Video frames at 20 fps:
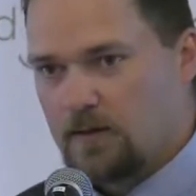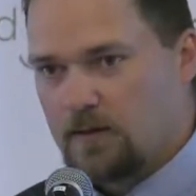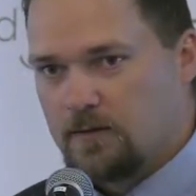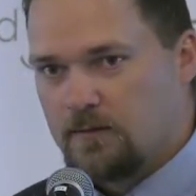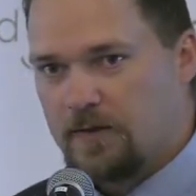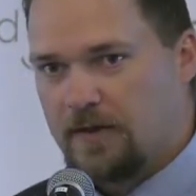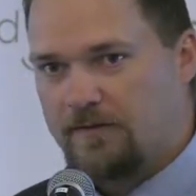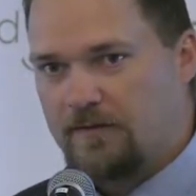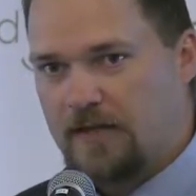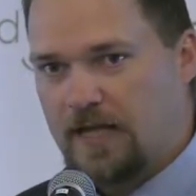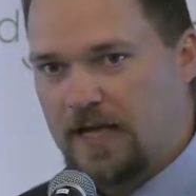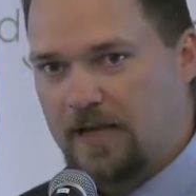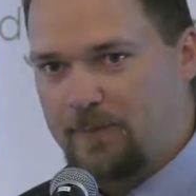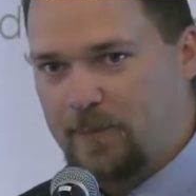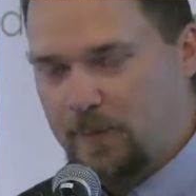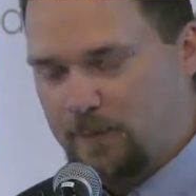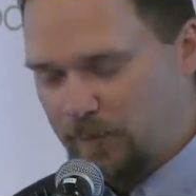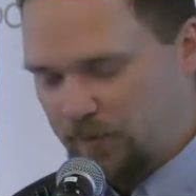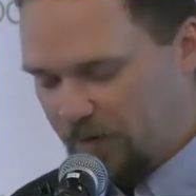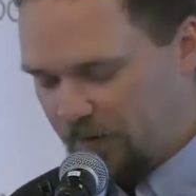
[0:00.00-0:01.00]
We have a lot of
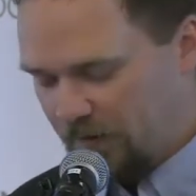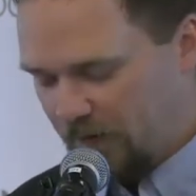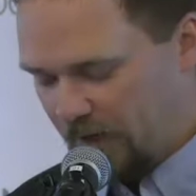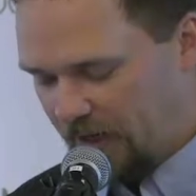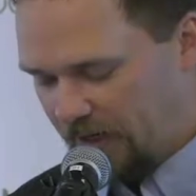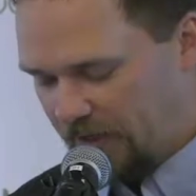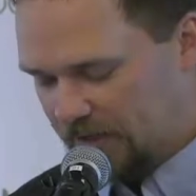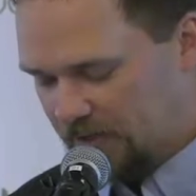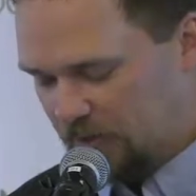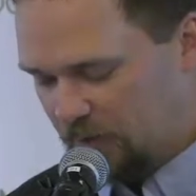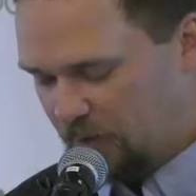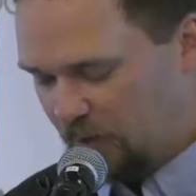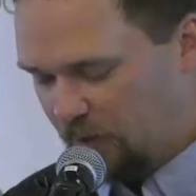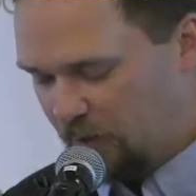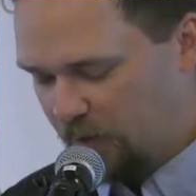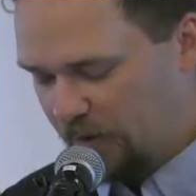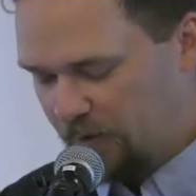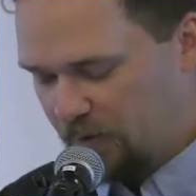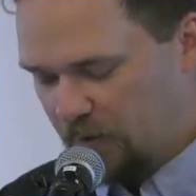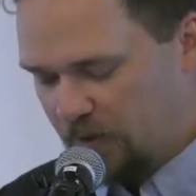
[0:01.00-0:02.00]
people to thank, so bear
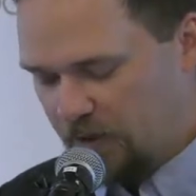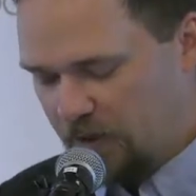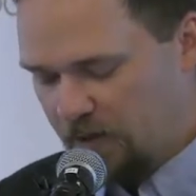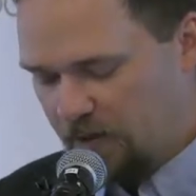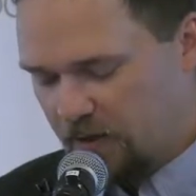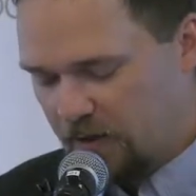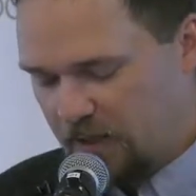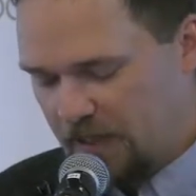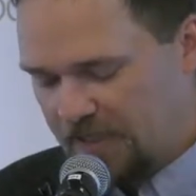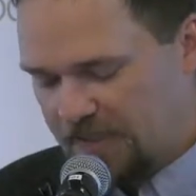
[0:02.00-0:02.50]
with me here.